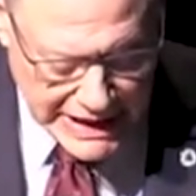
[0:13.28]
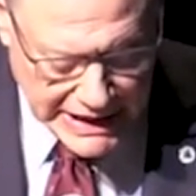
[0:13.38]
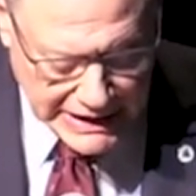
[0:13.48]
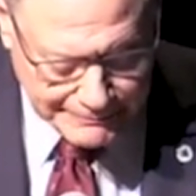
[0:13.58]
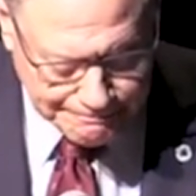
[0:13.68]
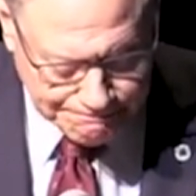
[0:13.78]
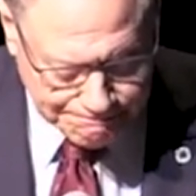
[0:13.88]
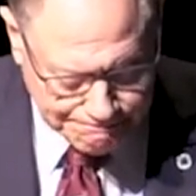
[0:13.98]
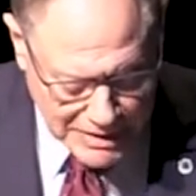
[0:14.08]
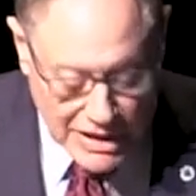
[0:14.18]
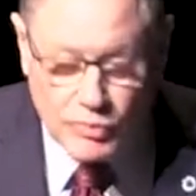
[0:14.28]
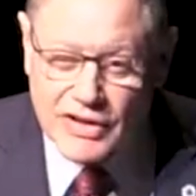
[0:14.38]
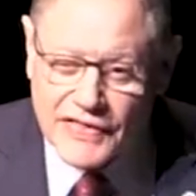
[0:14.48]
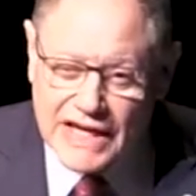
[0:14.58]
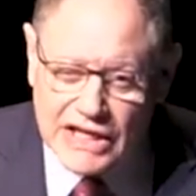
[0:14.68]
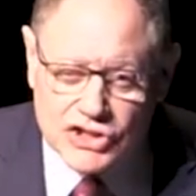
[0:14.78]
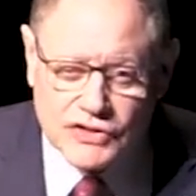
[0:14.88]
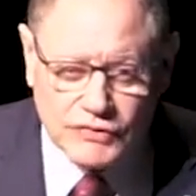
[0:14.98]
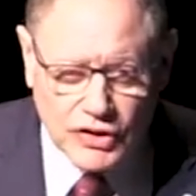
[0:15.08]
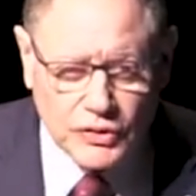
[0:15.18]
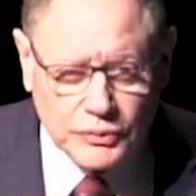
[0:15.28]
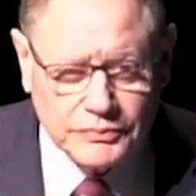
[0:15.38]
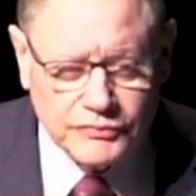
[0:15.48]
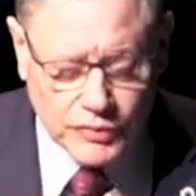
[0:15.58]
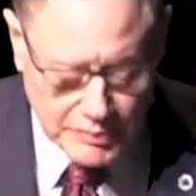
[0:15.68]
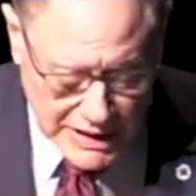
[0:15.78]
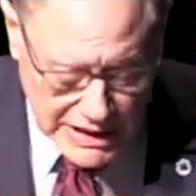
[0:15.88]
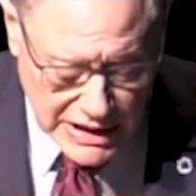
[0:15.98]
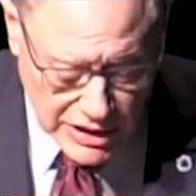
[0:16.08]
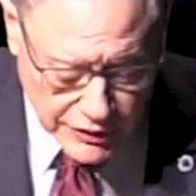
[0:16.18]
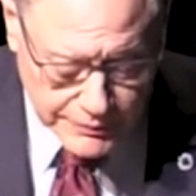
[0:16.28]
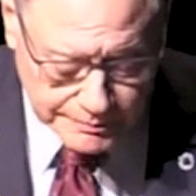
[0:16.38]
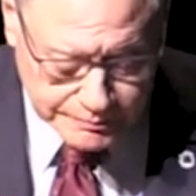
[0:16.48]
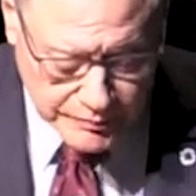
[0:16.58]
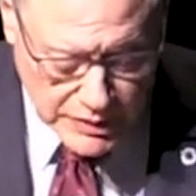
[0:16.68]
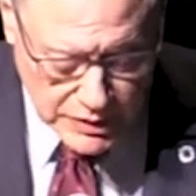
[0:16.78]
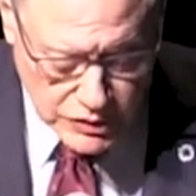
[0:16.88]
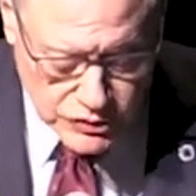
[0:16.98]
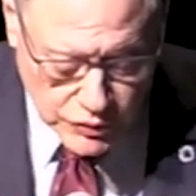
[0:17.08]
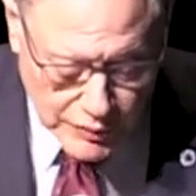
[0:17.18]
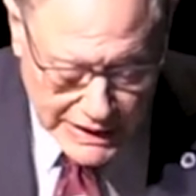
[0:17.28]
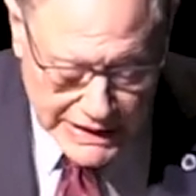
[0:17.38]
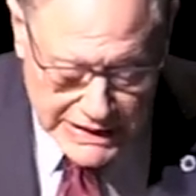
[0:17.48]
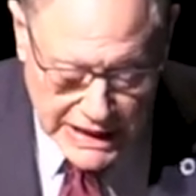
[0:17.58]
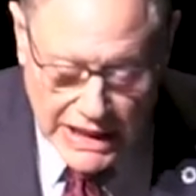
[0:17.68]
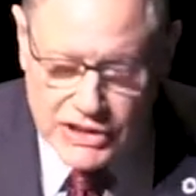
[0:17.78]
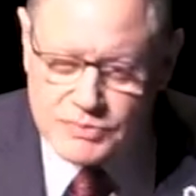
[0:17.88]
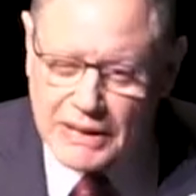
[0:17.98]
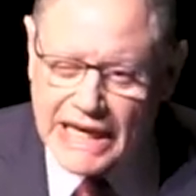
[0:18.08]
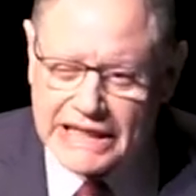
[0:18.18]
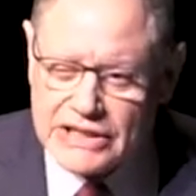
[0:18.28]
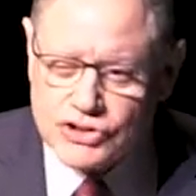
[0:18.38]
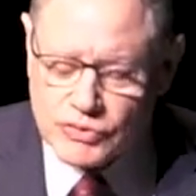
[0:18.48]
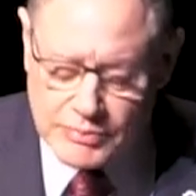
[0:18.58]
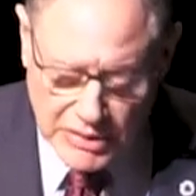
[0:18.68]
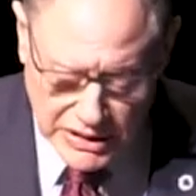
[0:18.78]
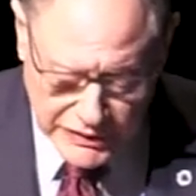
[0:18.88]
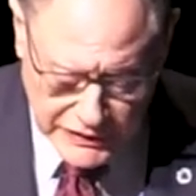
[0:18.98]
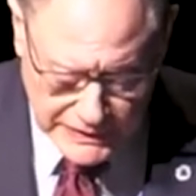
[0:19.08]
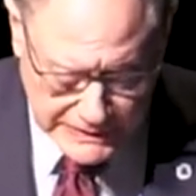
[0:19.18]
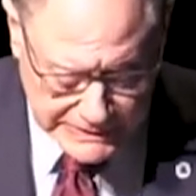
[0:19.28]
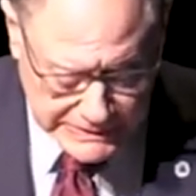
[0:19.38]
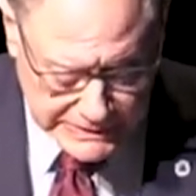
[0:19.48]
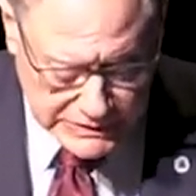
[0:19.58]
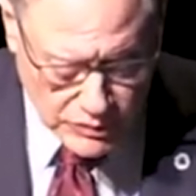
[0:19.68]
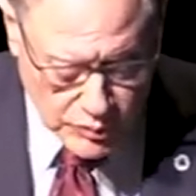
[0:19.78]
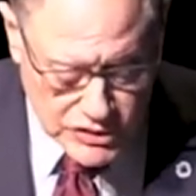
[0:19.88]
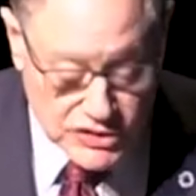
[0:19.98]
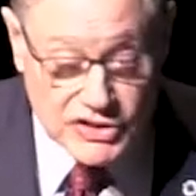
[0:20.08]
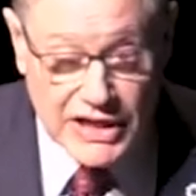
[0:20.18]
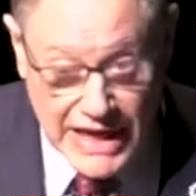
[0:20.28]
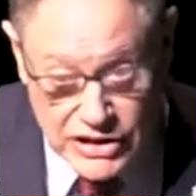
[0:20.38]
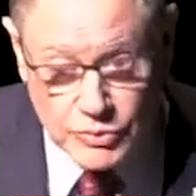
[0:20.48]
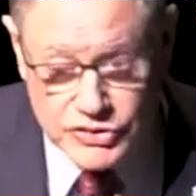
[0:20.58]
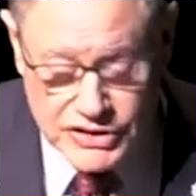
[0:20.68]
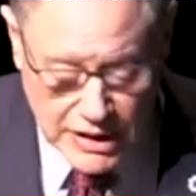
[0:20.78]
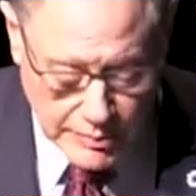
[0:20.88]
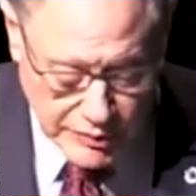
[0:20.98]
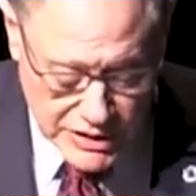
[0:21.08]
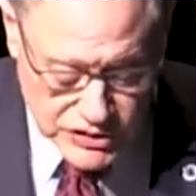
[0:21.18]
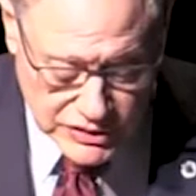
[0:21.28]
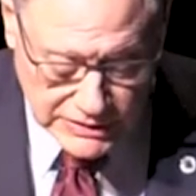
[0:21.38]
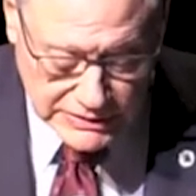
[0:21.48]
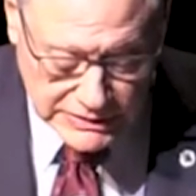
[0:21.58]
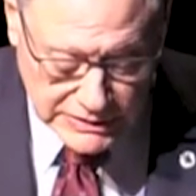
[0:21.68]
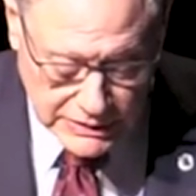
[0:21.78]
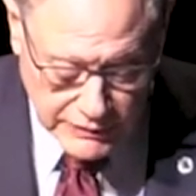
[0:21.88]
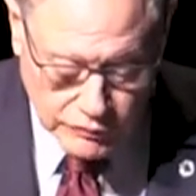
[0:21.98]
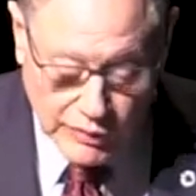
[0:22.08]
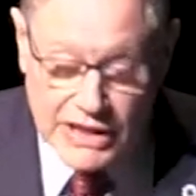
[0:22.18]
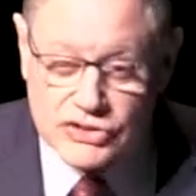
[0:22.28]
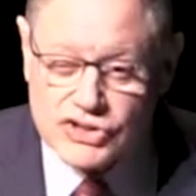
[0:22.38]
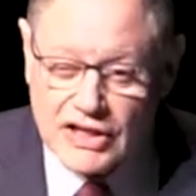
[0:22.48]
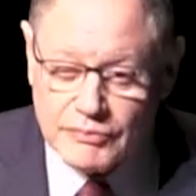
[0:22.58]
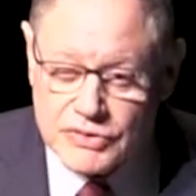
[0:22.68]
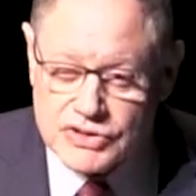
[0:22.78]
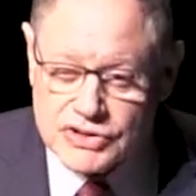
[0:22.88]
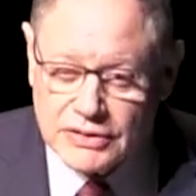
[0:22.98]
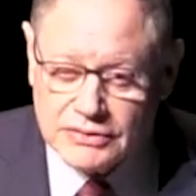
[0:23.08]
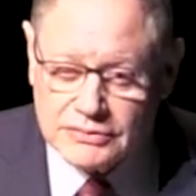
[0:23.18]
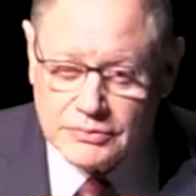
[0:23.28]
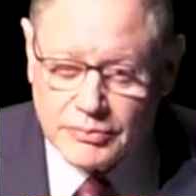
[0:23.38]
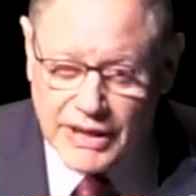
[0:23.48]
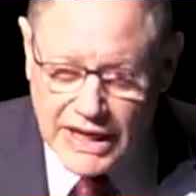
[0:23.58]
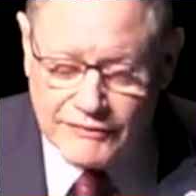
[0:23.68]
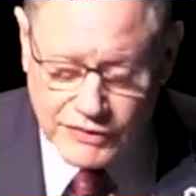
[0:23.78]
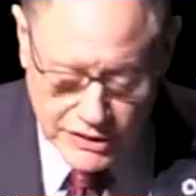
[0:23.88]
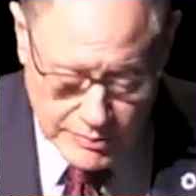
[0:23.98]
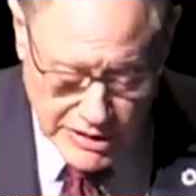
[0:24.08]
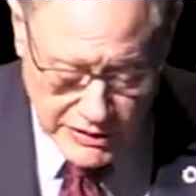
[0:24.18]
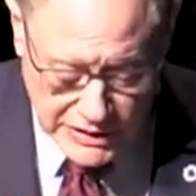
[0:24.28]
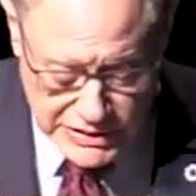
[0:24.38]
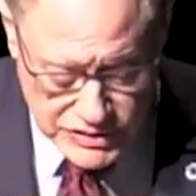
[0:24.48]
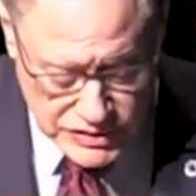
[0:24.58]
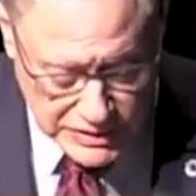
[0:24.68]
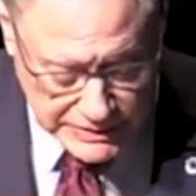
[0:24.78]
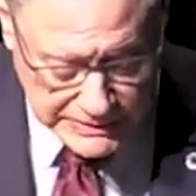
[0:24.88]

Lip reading: And I want to thank each of you for being here to recognize Black History Month, which is an annual celebration of great achievements by African Americans.